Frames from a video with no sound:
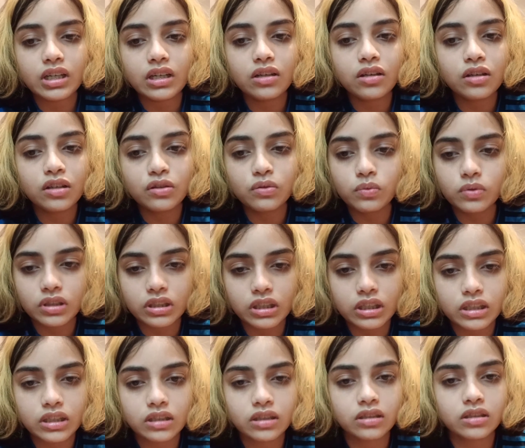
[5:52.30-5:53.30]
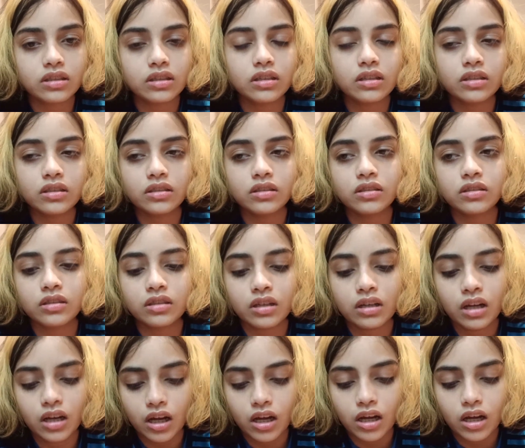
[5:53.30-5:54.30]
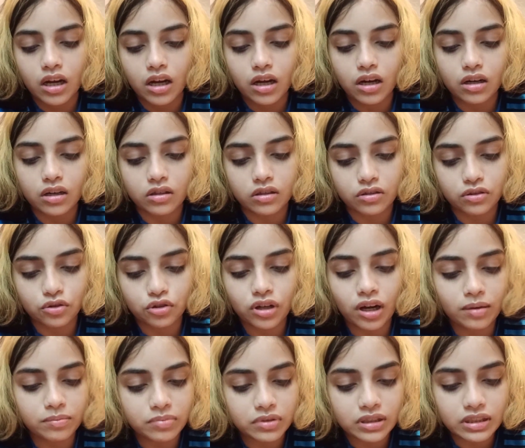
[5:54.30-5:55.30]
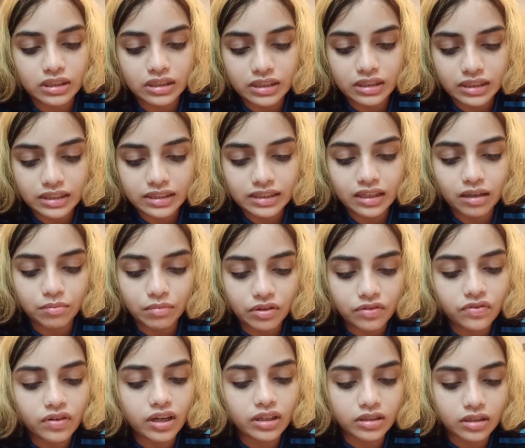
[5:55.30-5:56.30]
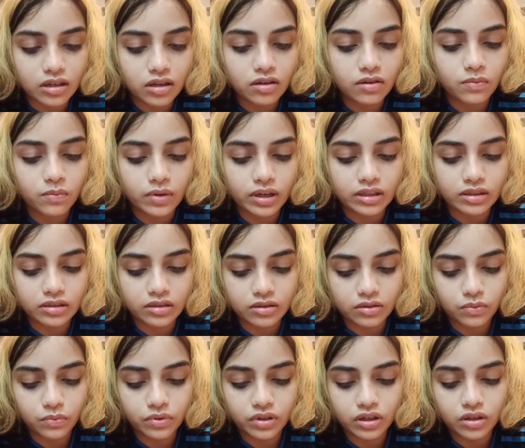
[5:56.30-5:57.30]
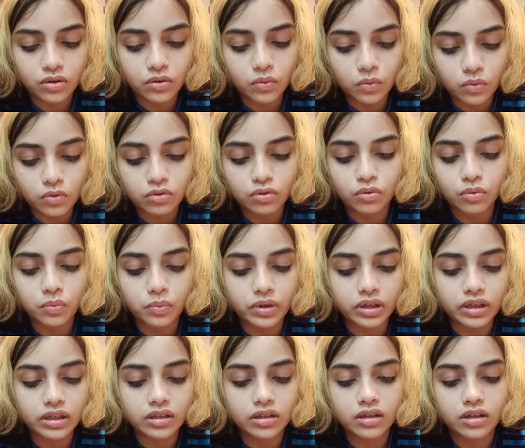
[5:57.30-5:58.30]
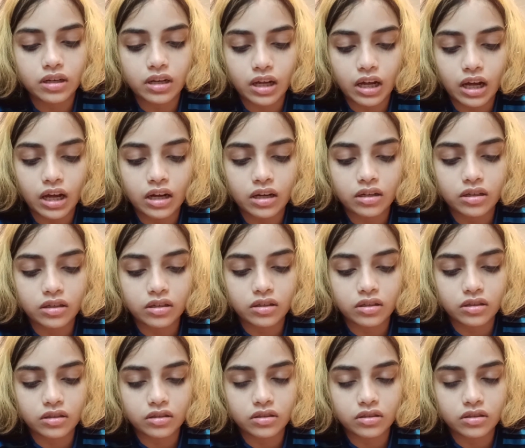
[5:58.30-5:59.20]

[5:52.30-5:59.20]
losing in a Champions League semi-final when we are known to win. And